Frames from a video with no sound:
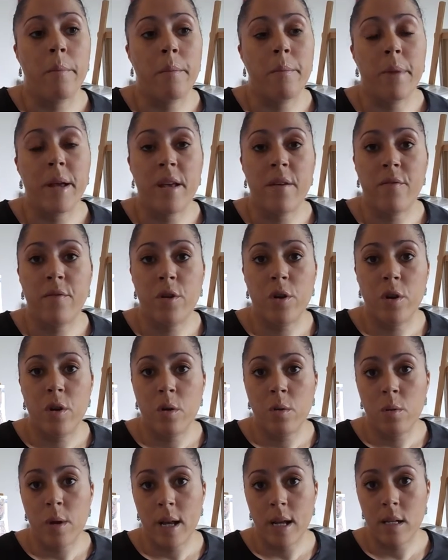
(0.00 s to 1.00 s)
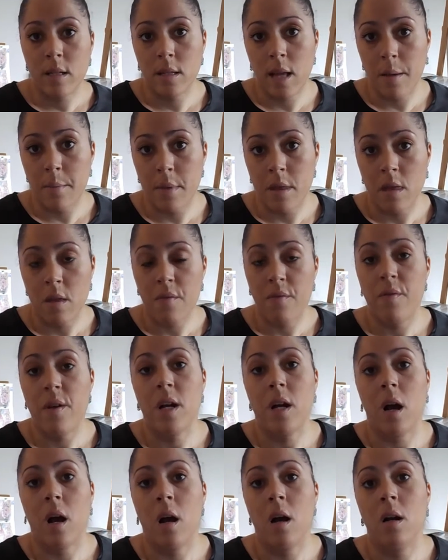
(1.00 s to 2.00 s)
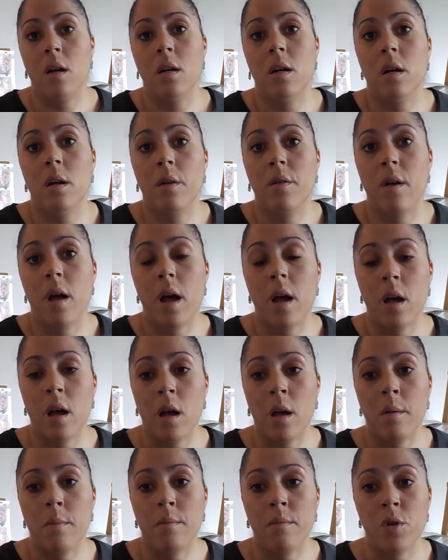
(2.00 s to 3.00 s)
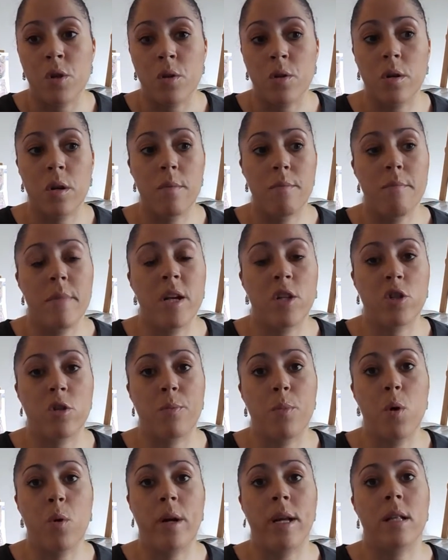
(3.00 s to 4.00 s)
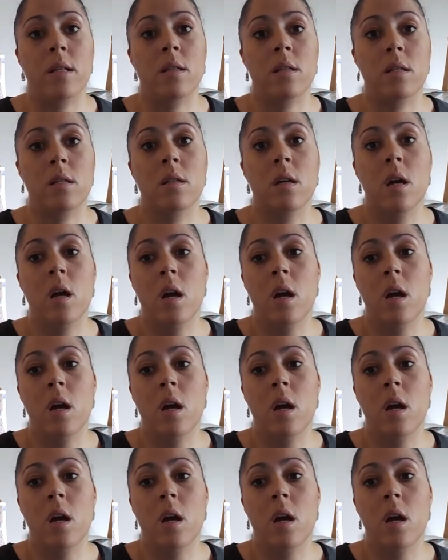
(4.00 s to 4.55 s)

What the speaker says: but if you examine the figure, you can measure points,